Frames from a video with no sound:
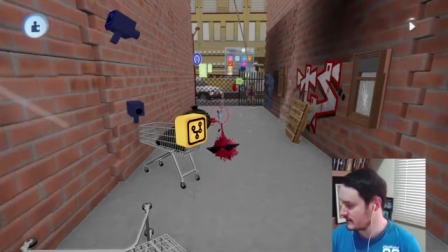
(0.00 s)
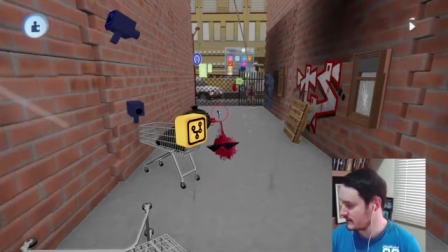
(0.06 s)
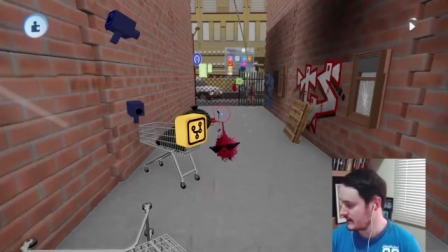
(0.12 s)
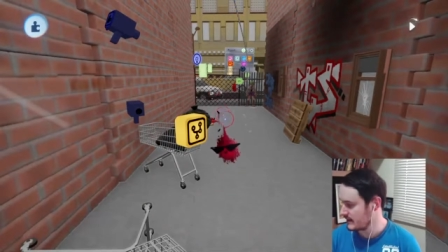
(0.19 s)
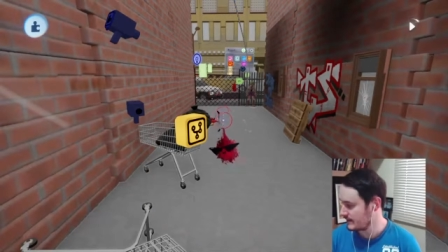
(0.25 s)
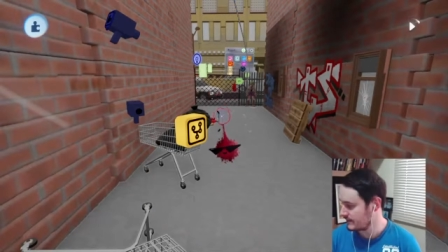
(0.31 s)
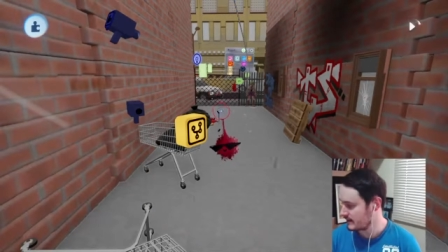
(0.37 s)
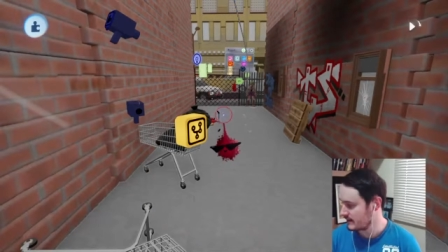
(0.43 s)

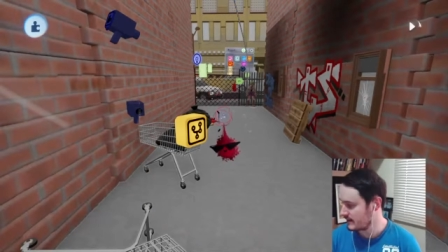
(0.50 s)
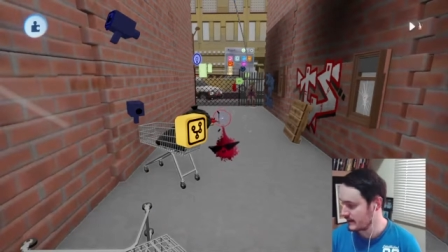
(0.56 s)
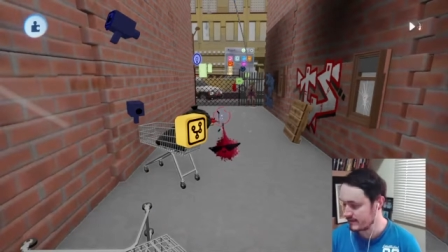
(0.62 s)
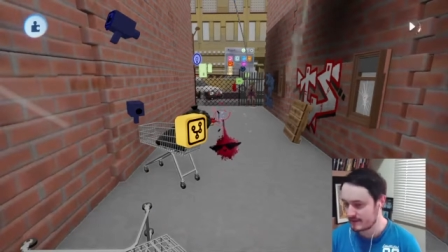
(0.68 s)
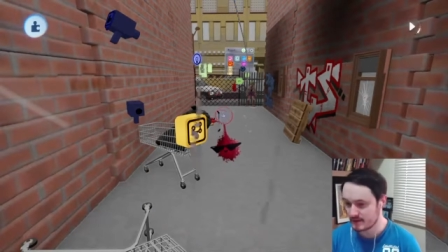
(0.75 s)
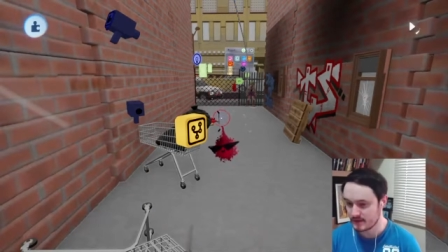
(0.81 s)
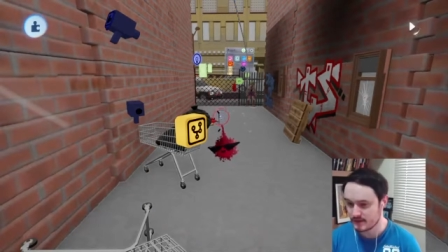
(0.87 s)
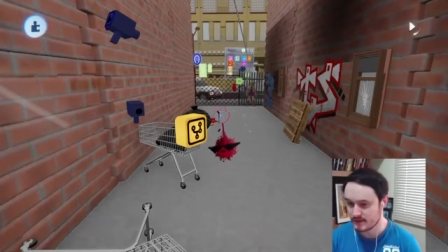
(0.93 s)
have
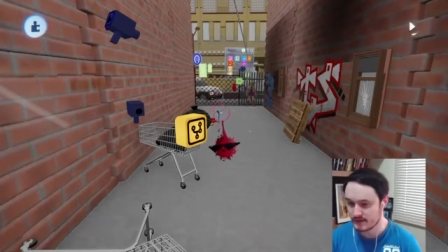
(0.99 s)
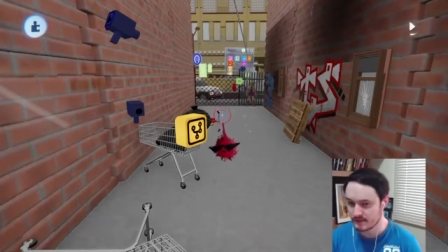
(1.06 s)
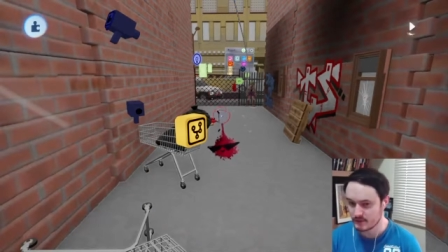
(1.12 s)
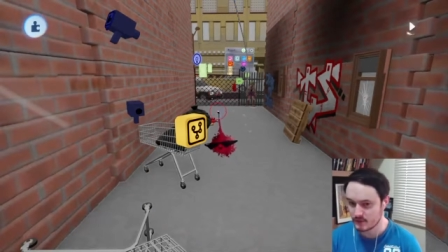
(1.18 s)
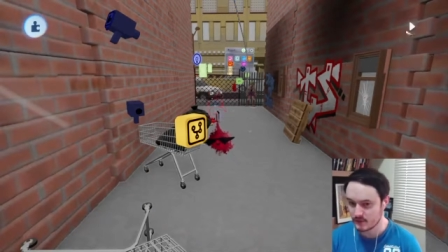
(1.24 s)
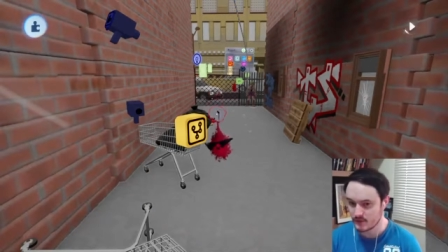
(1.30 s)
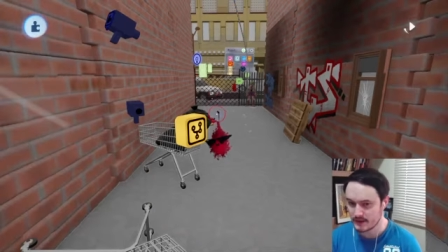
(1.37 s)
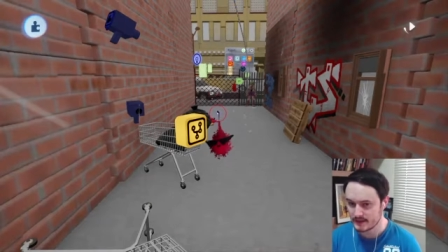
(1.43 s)
a
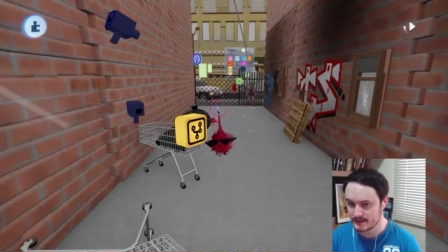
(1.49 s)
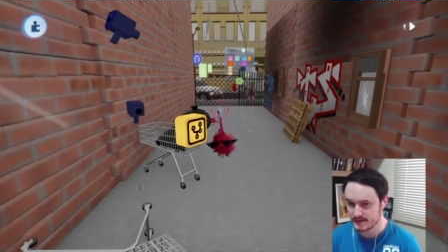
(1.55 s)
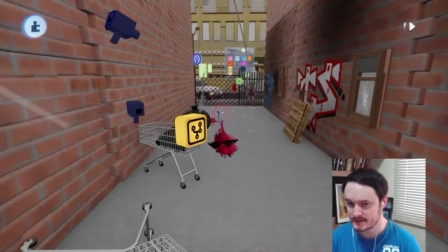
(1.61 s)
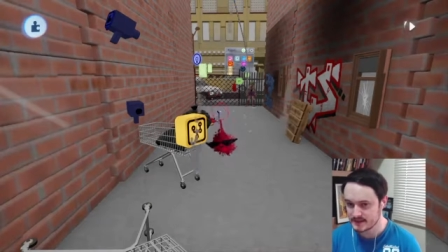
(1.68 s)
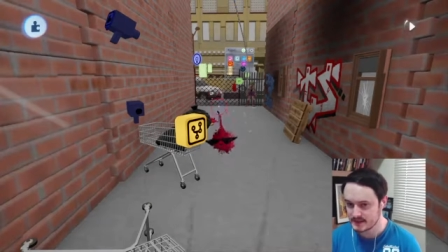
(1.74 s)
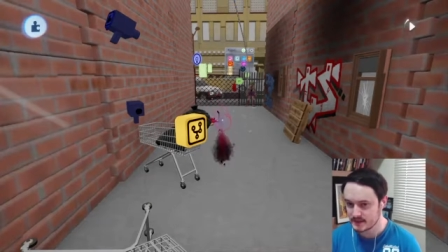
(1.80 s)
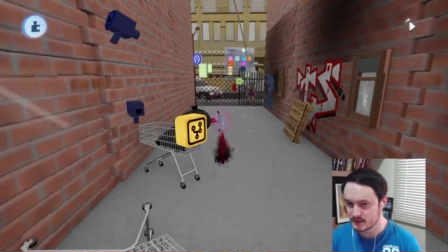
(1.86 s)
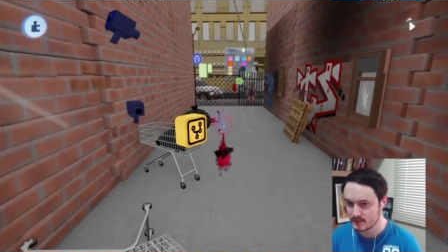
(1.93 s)
go at it
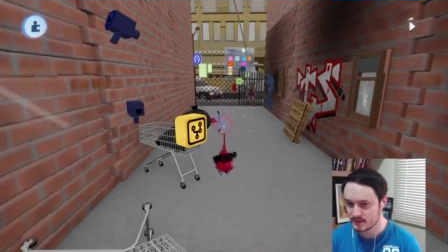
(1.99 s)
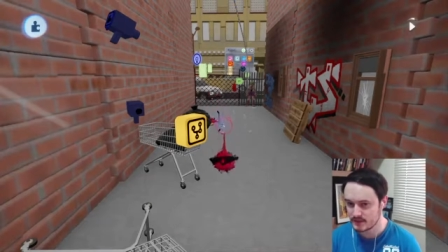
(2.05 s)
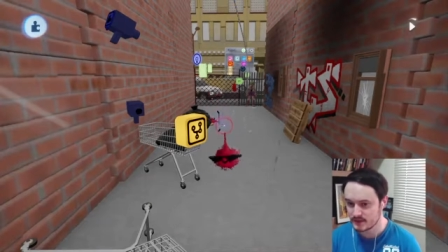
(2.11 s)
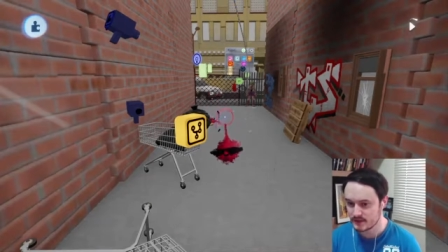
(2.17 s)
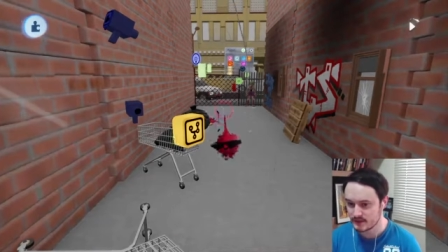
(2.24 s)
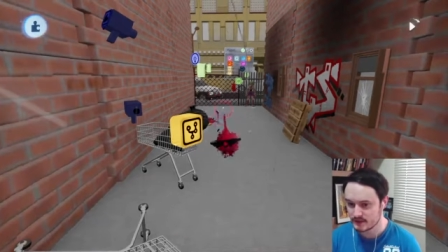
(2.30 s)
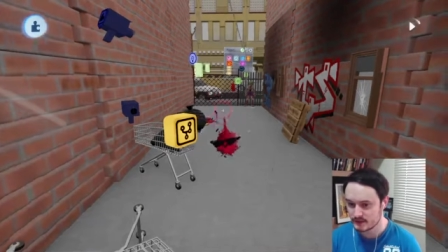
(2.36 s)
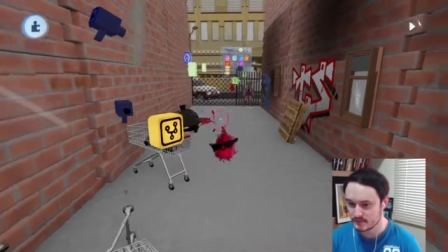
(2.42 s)
and see what you
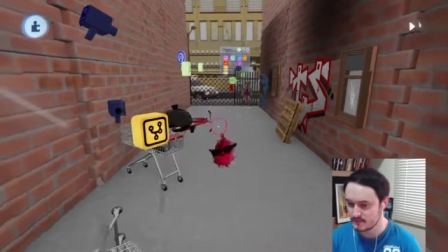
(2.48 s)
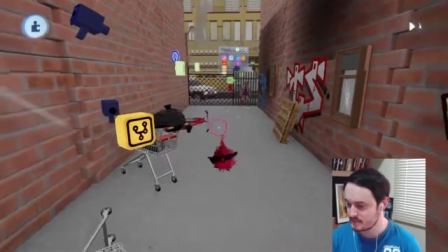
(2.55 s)
can do.